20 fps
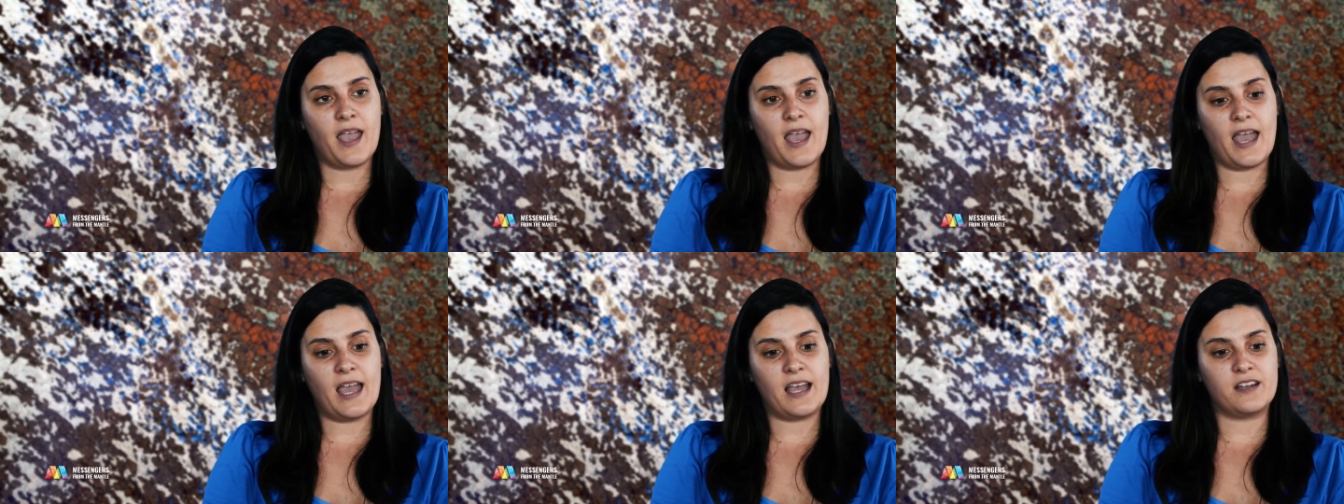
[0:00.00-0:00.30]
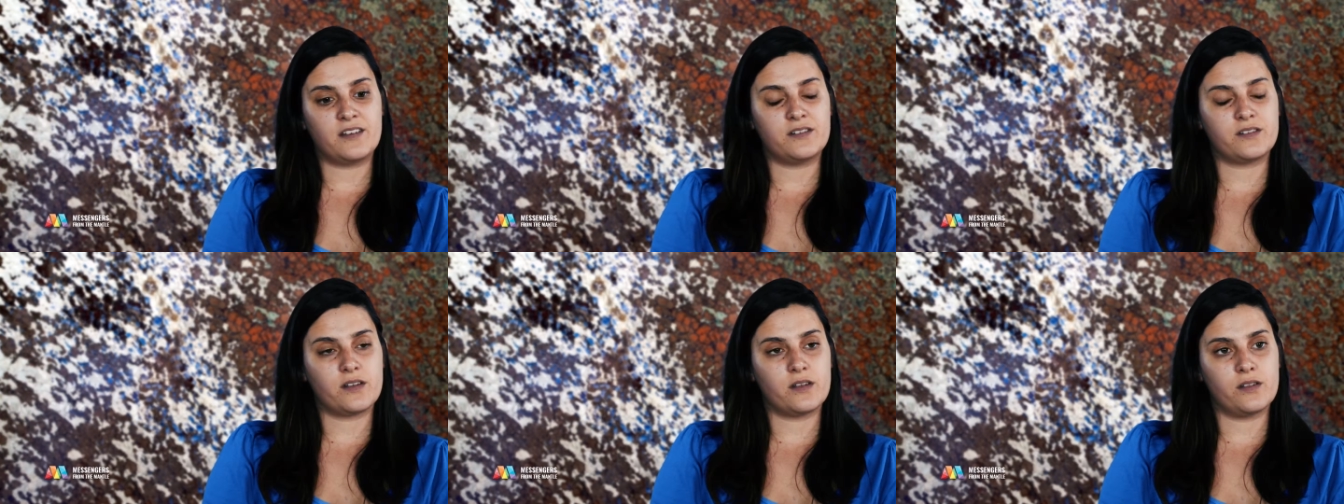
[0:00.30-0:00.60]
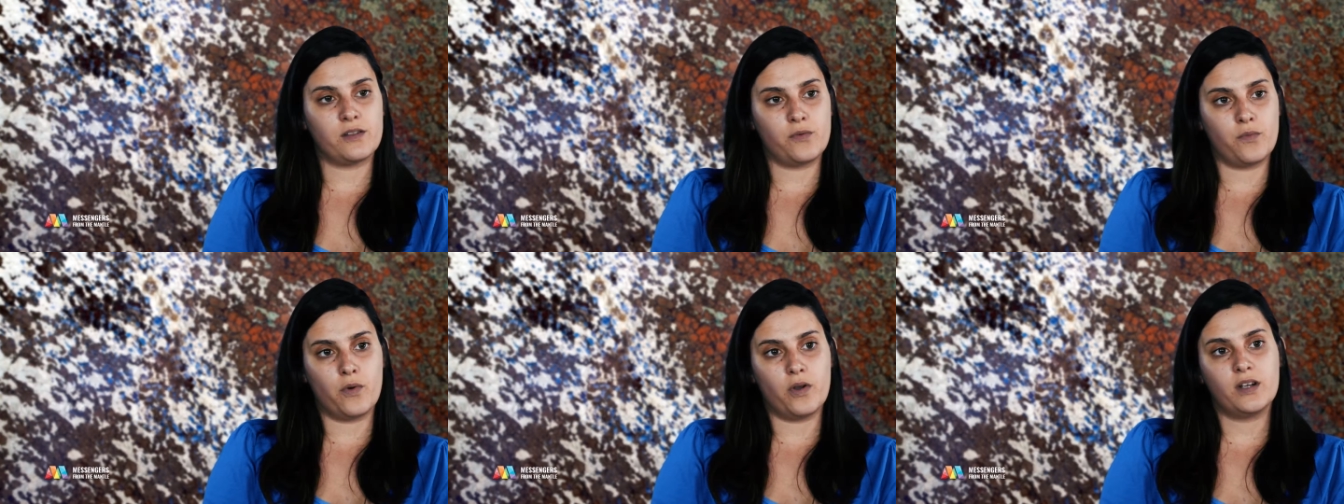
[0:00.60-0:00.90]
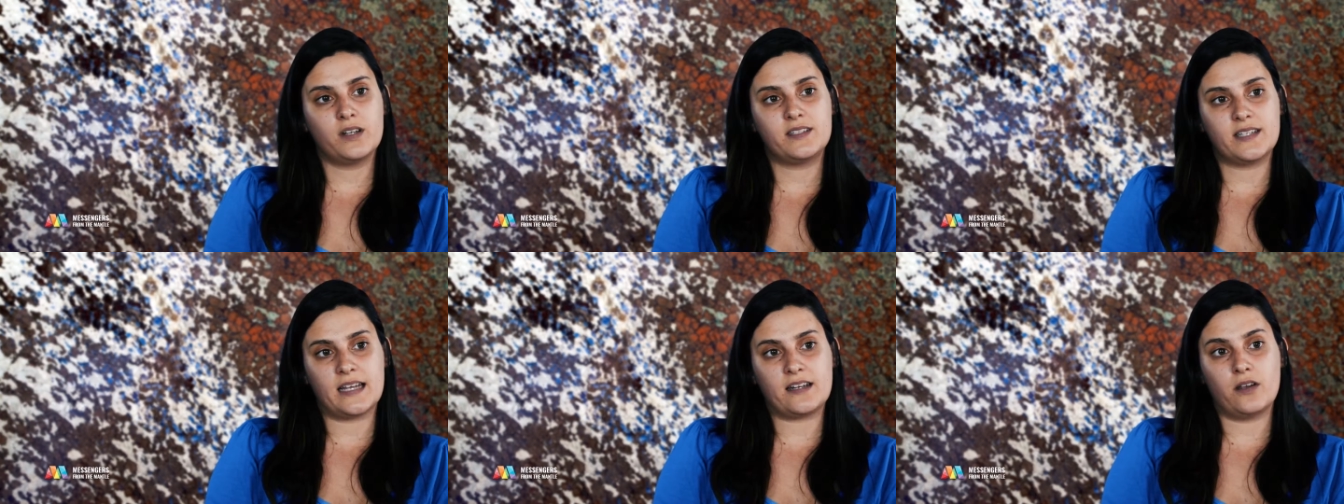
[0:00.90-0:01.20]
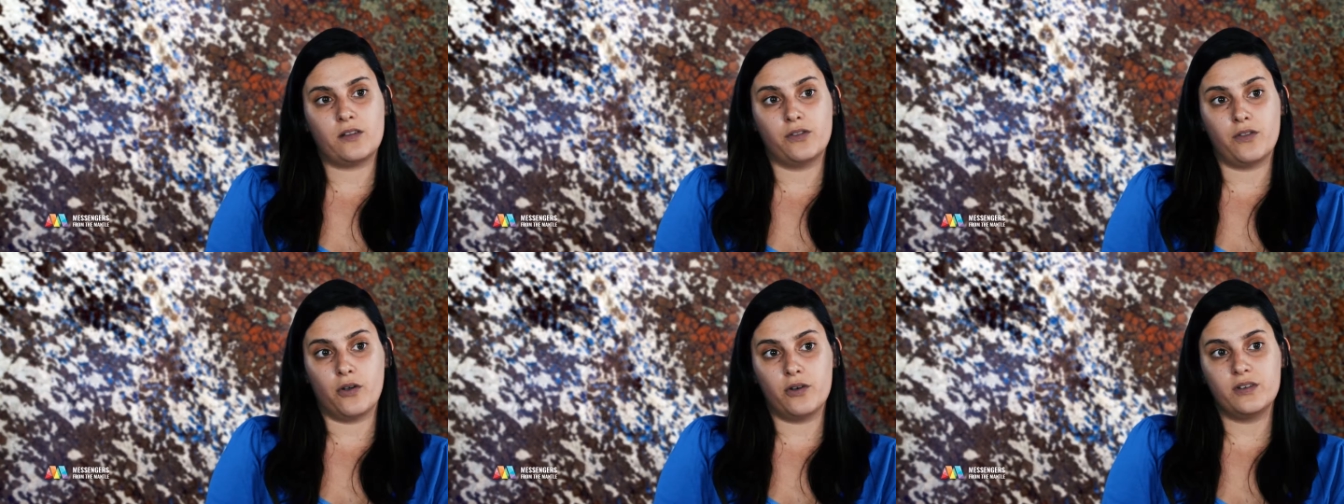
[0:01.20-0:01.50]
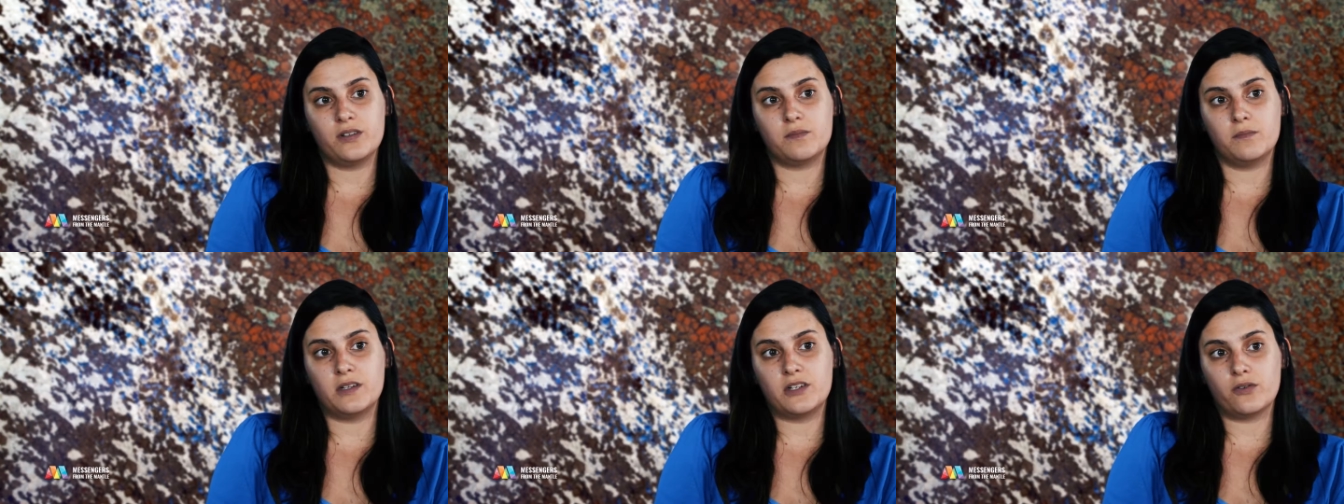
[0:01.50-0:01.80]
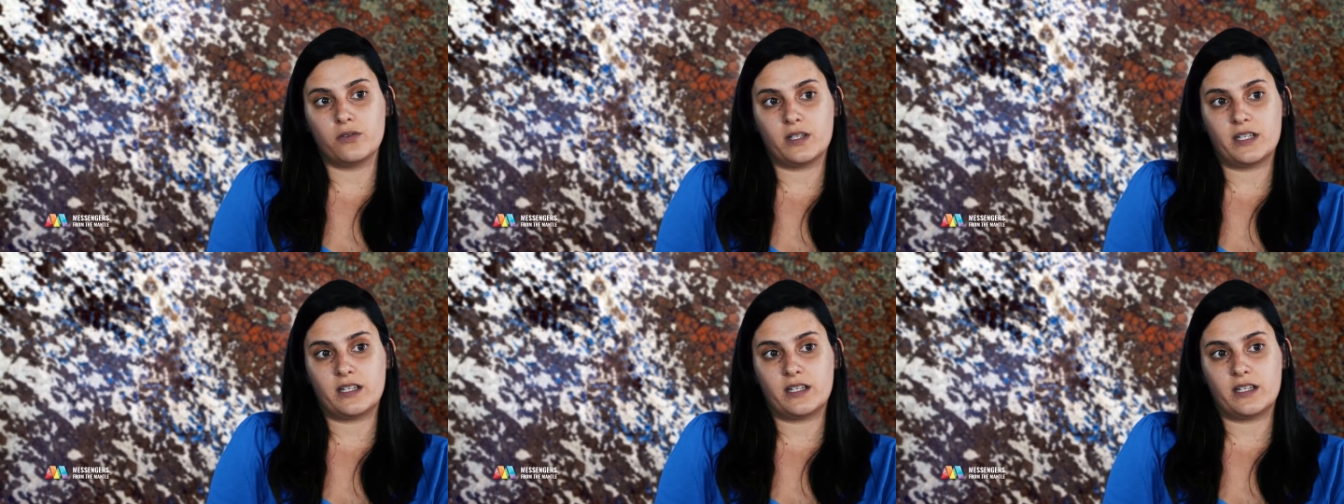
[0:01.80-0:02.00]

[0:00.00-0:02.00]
And the work done on those mineral